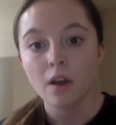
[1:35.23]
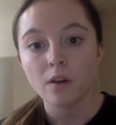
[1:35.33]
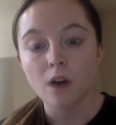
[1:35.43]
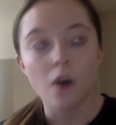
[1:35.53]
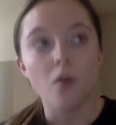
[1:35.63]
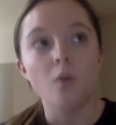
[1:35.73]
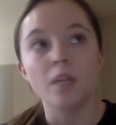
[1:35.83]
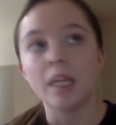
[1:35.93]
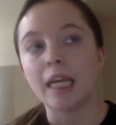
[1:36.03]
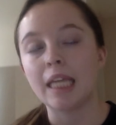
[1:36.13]
not
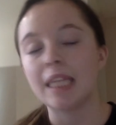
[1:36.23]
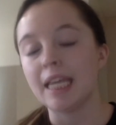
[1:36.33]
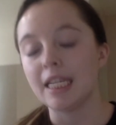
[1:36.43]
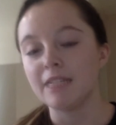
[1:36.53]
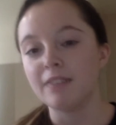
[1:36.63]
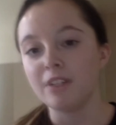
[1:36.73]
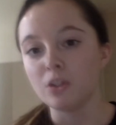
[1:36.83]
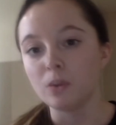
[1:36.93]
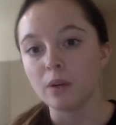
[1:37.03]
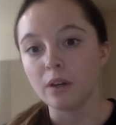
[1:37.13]
only like the
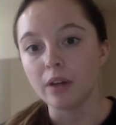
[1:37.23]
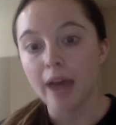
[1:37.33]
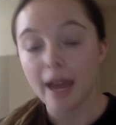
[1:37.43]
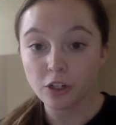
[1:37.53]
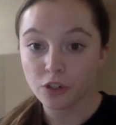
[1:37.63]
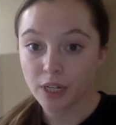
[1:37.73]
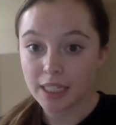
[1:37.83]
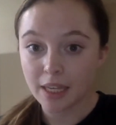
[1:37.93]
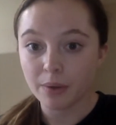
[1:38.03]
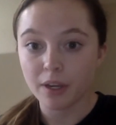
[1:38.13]
individual
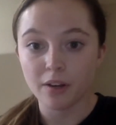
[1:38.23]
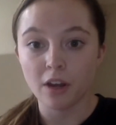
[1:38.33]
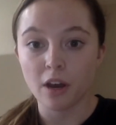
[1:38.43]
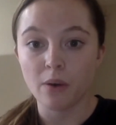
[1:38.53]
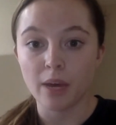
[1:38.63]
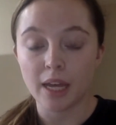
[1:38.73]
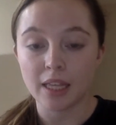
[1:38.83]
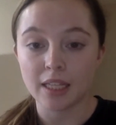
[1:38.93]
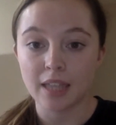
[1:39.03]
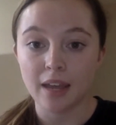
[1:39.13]
entries that we're gonna go in
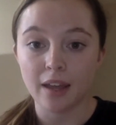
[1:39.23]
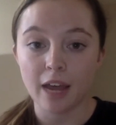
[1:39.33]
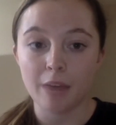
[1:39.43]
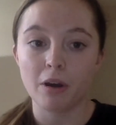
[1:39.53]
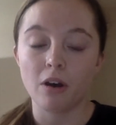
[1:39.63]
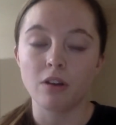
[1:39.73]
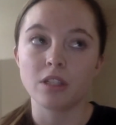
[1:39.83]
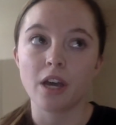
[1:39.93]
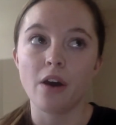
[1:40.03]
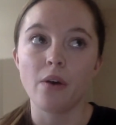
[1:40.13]
the style guide, but
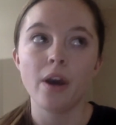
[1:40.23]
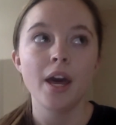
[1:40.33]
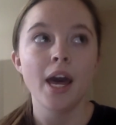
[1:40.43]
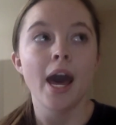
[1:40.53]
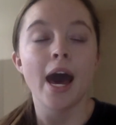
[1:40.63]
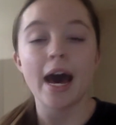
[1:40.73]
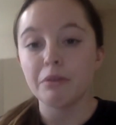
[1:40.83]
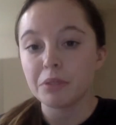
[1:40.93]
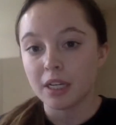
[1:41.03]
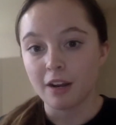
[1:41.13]
also how
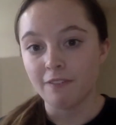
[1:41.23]
it was going to